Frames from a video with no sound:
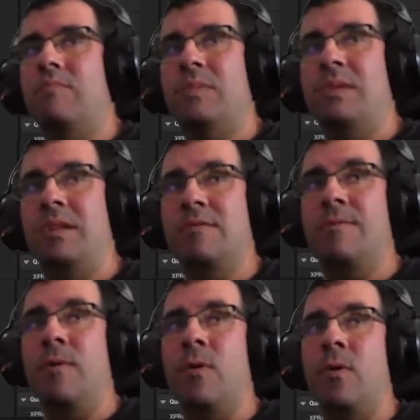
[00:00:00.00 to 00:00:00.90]
these
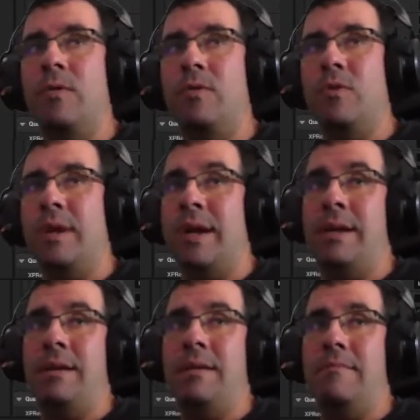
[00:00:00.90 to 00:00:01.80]
4, you
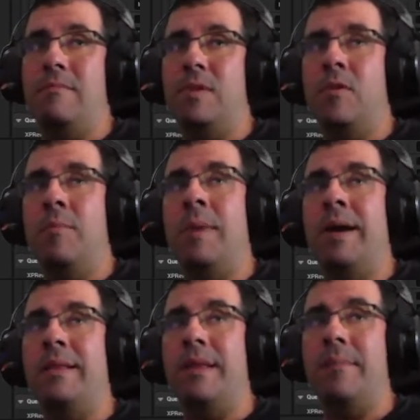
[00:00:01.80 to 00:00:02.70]
can
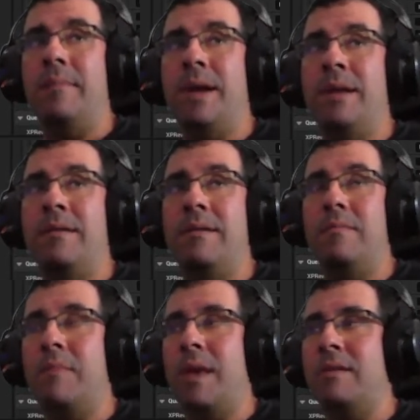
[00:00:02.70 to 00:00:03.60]
combine them and
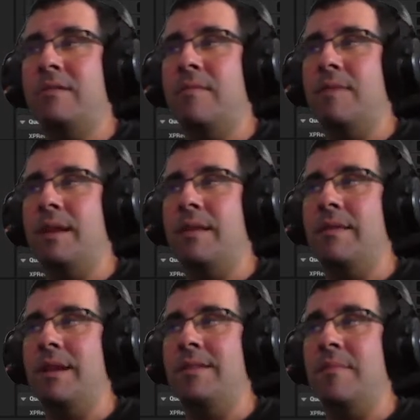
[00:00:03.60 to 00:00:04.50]
make something
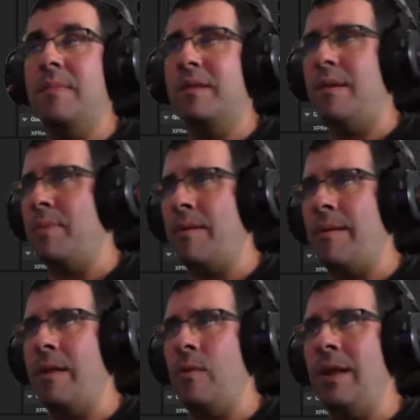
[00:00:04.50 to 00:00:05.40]
interesting. But I
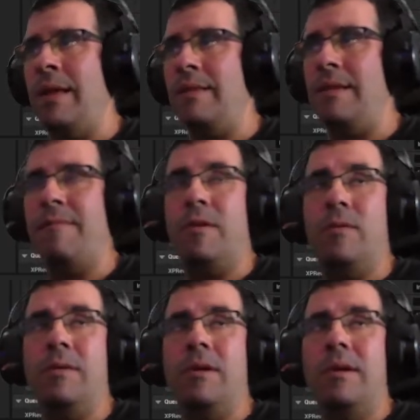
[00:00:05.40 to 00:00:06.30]
probably will add a
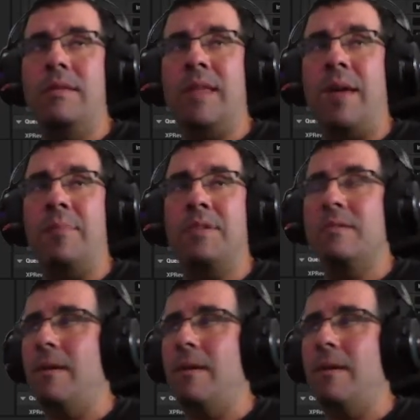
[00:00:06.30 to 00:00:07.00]
few types,